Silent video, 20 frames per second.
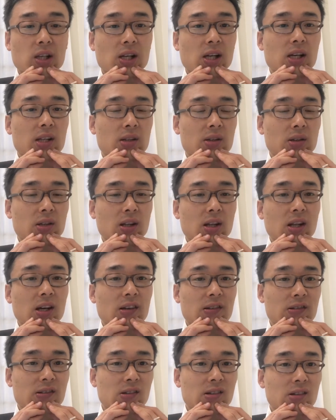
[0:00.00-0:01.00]
And to the
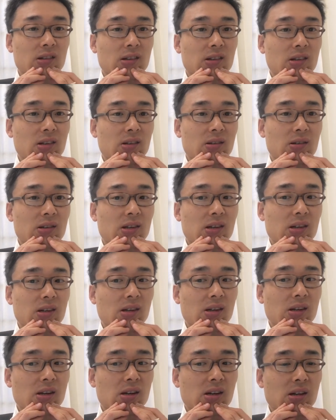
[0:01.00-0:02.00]
left, one,
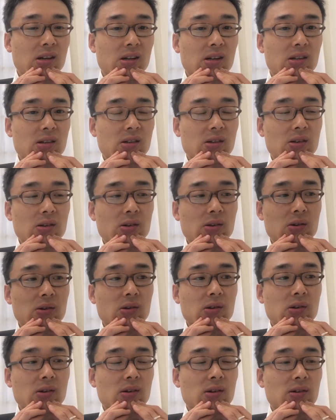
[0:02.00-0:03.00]
two,
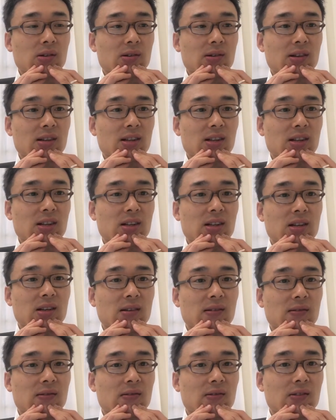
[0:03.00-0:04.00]
three,
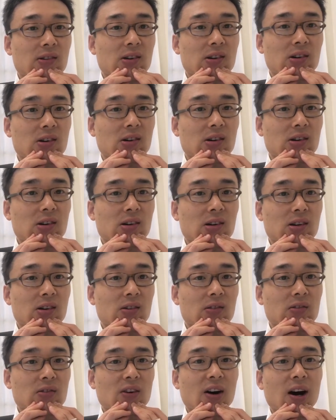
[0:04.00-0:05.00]
four,
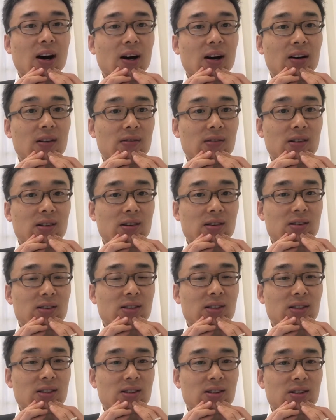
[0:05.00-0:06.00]
five,
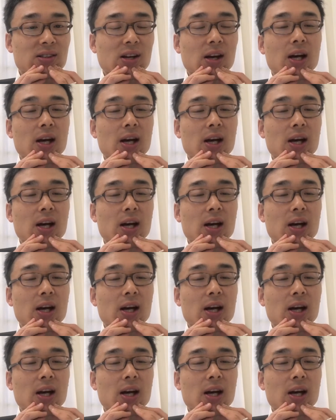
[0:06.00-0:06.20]
six.